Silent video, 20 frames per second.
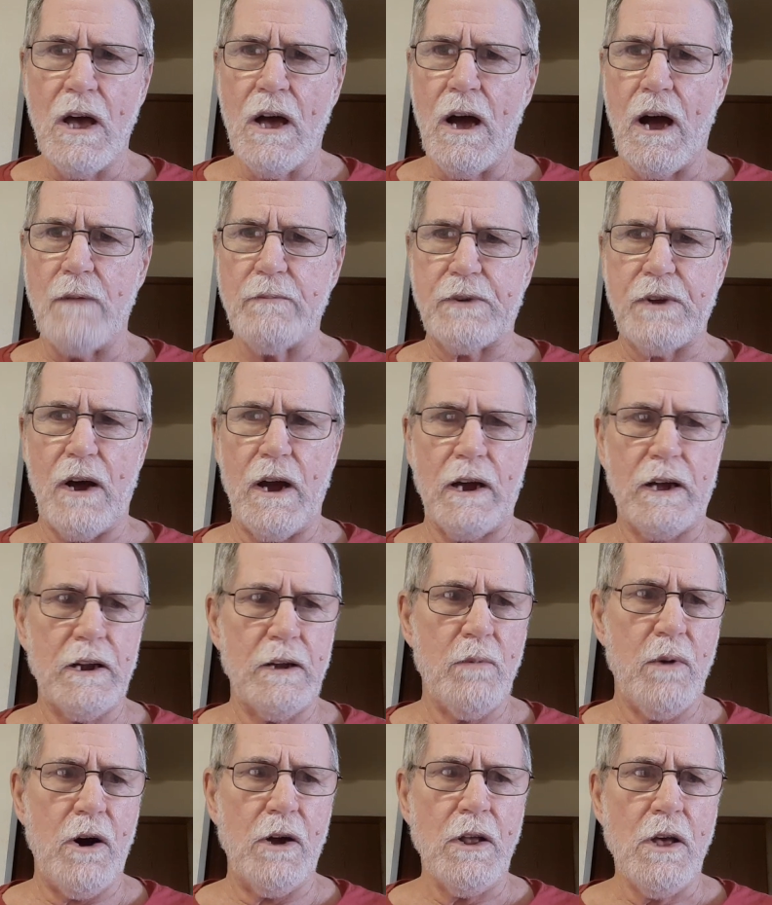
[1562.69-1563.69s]
I'm talking
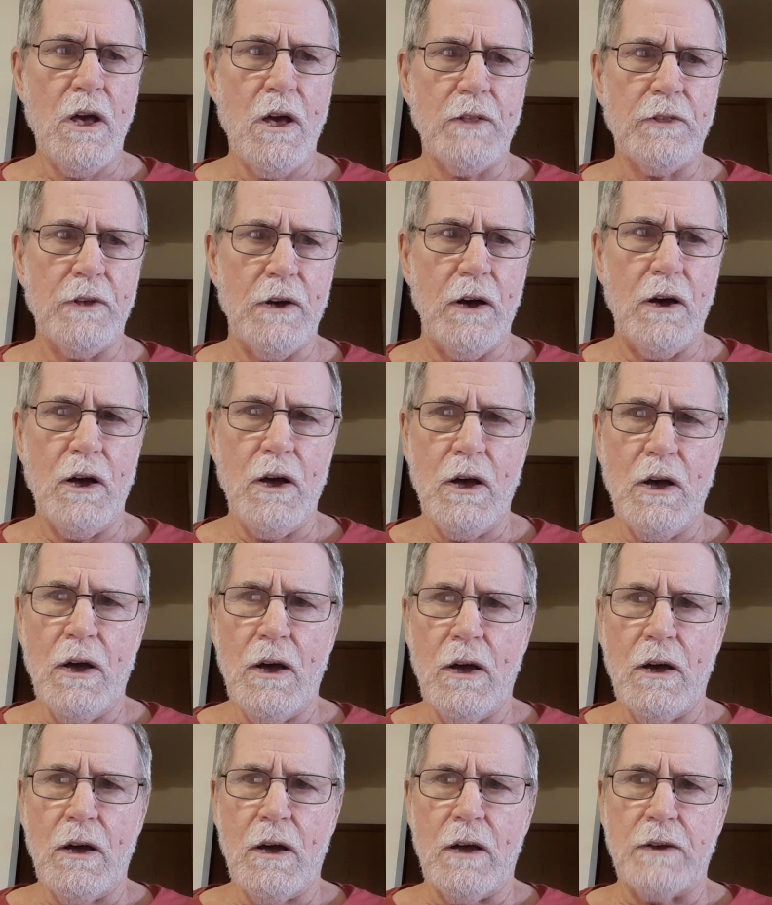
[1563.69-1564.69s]
about the
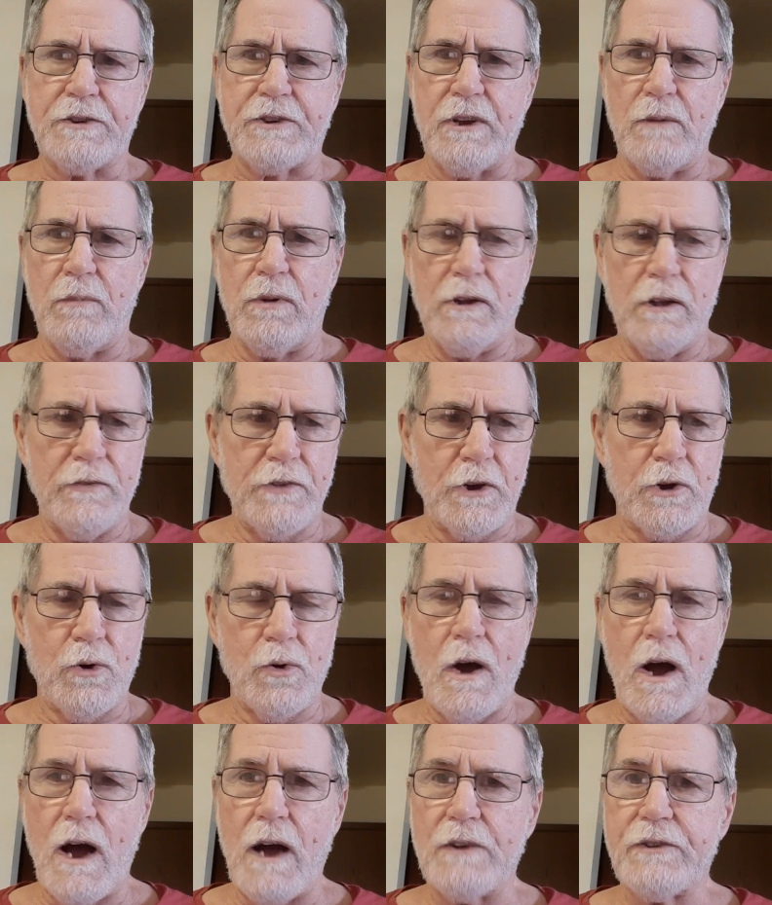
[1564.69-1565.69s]
symbol of the
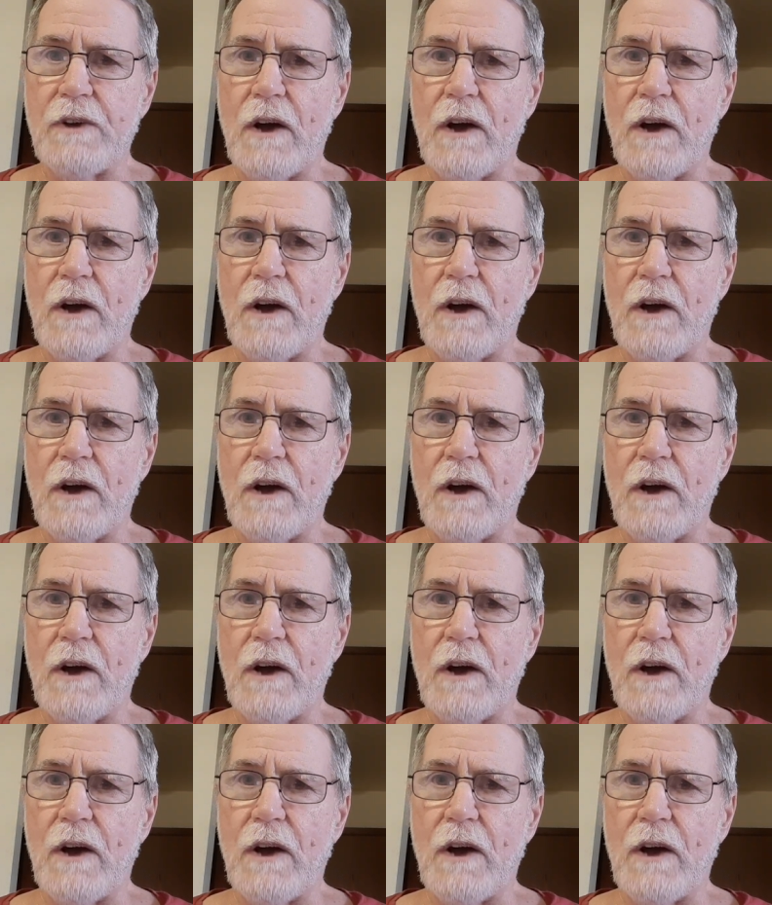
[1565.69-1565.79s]
cross.